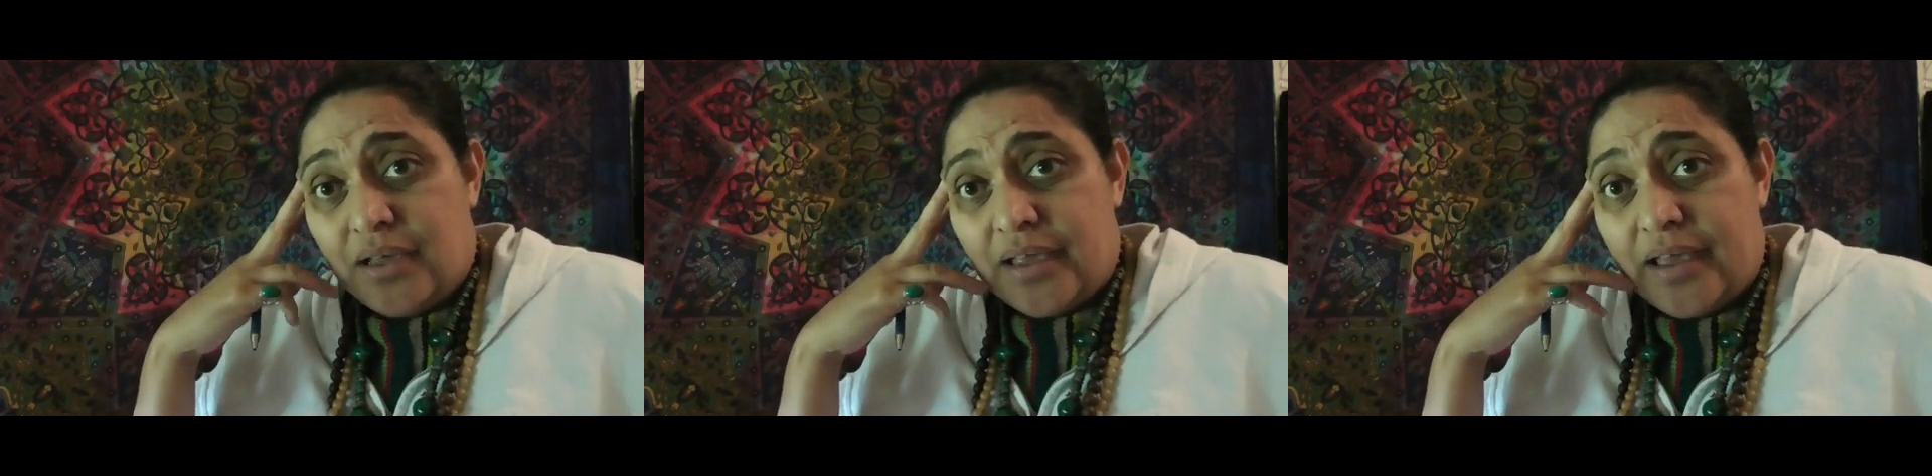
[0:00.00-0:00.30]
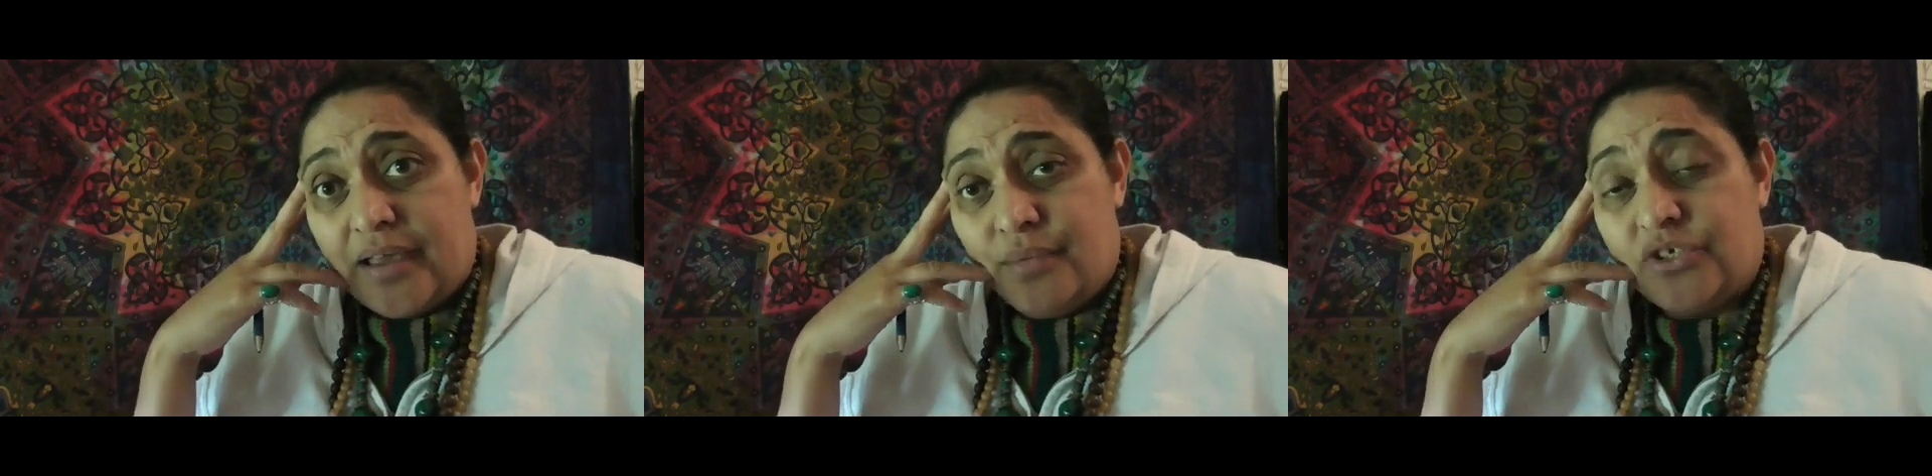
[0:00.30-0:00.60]

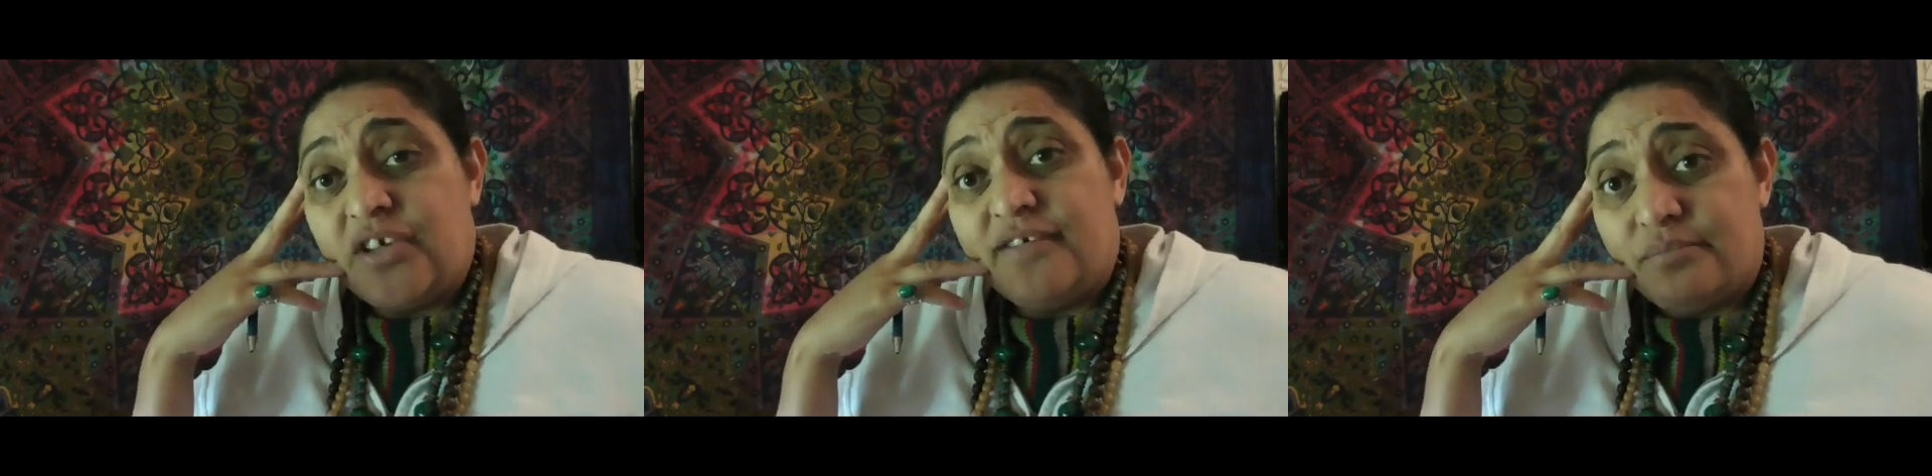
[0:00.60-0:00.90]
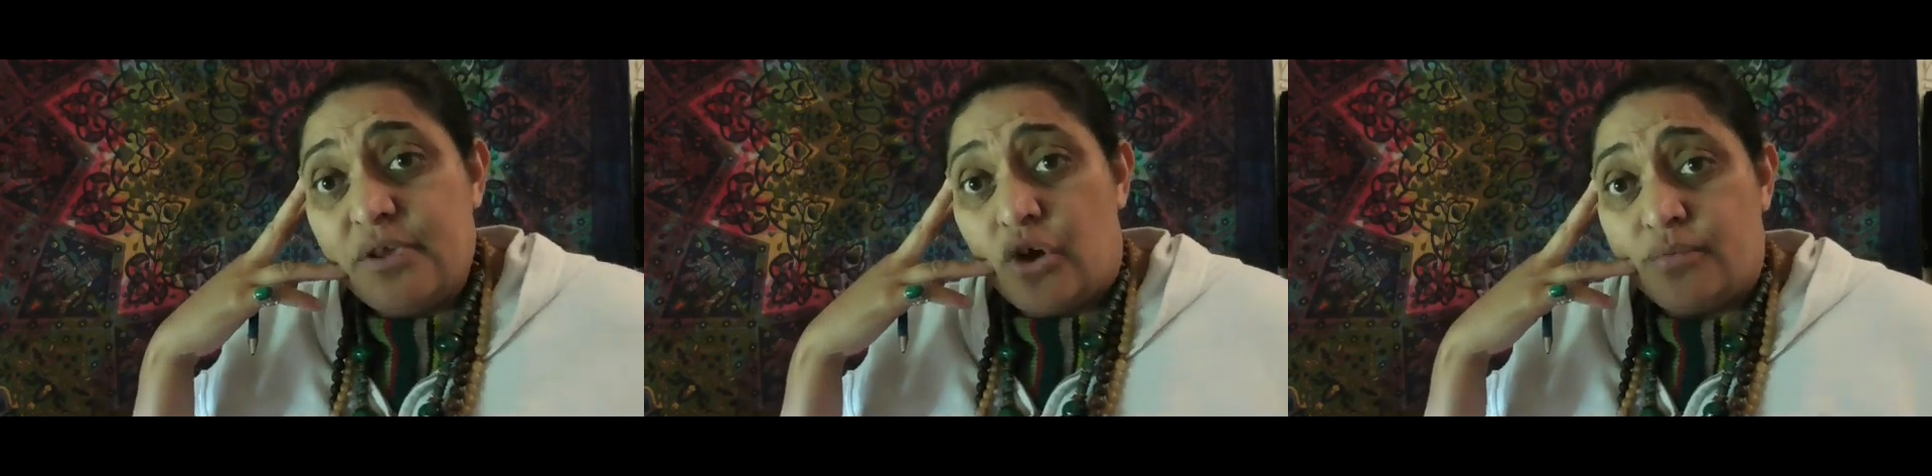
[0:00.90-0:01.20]
Okay, which
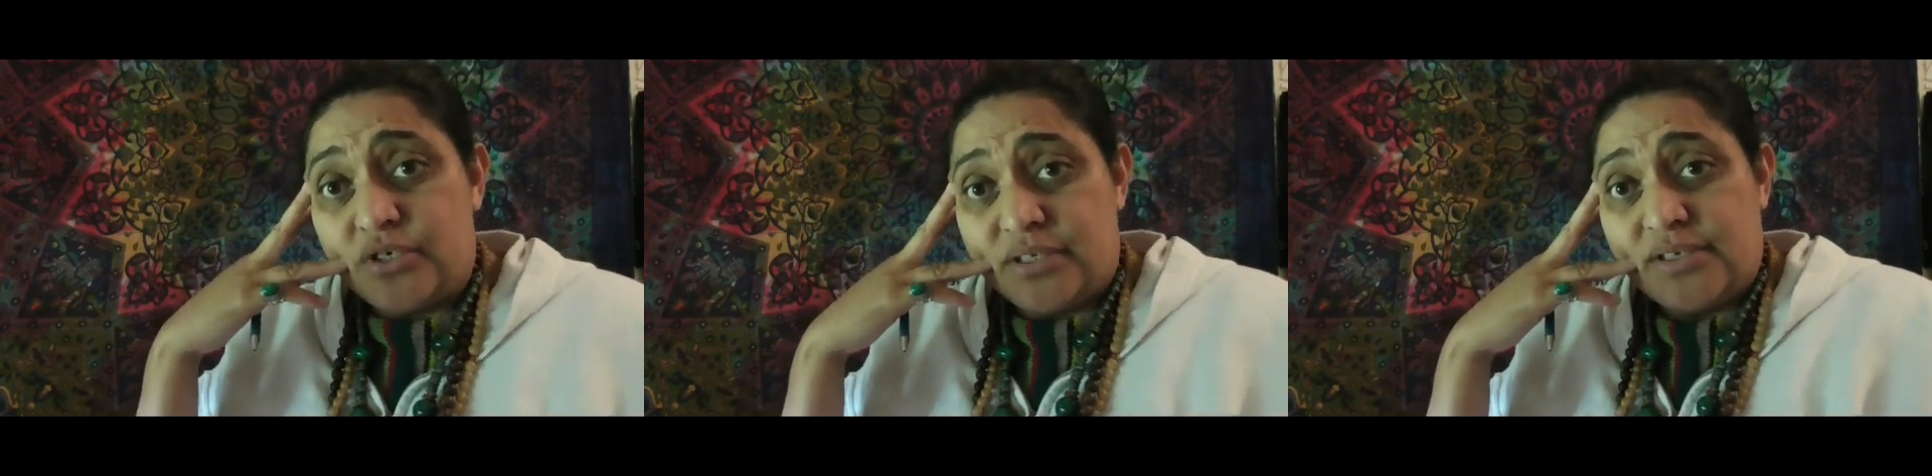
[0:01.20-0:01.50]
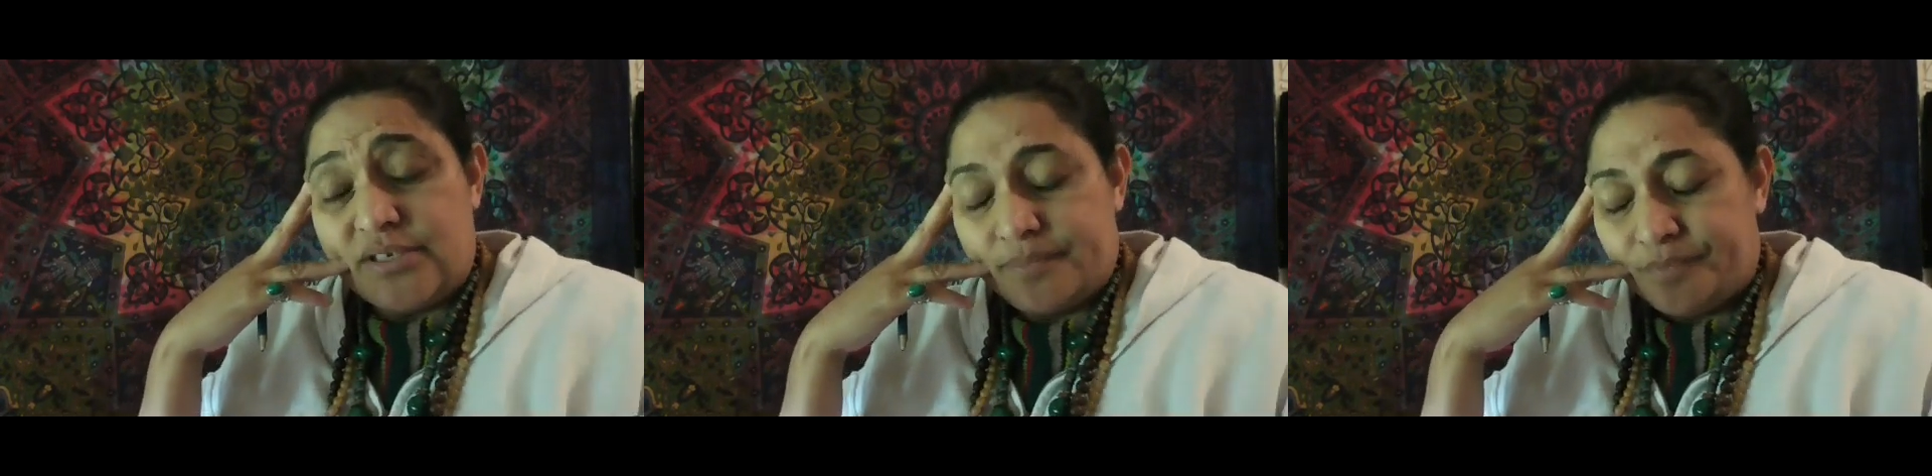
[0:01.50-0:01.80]
gives me
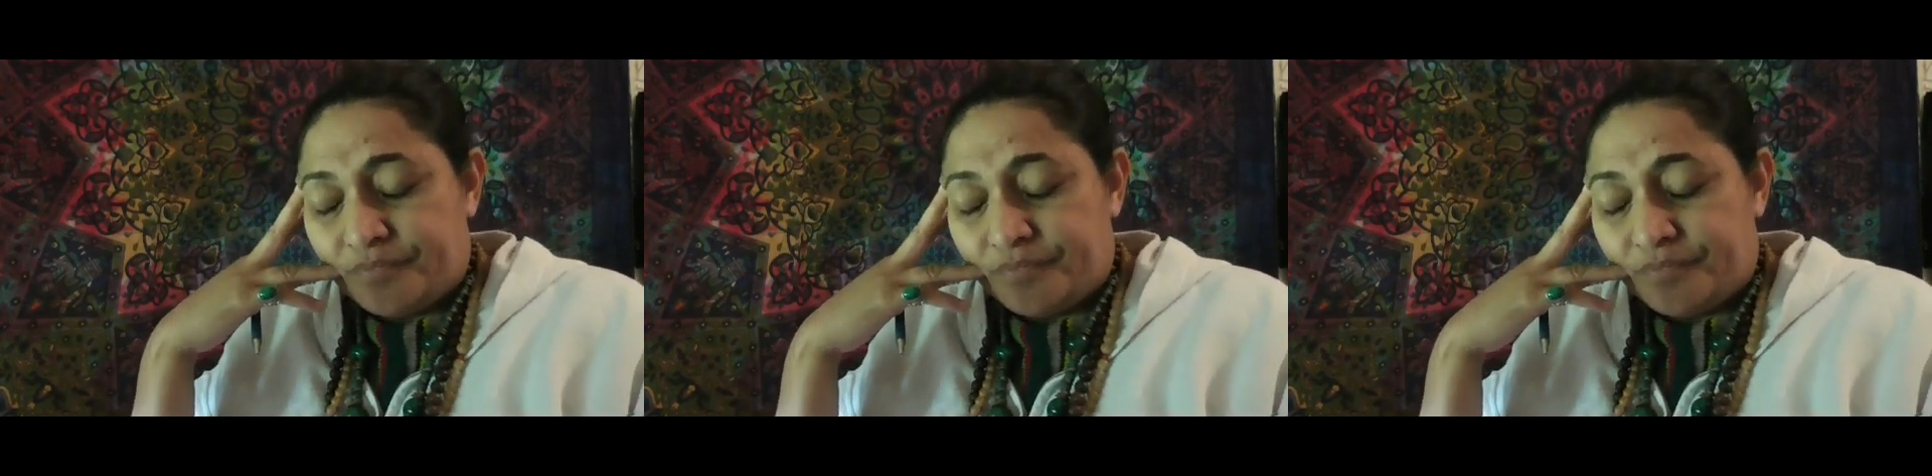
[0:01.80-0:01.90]
options.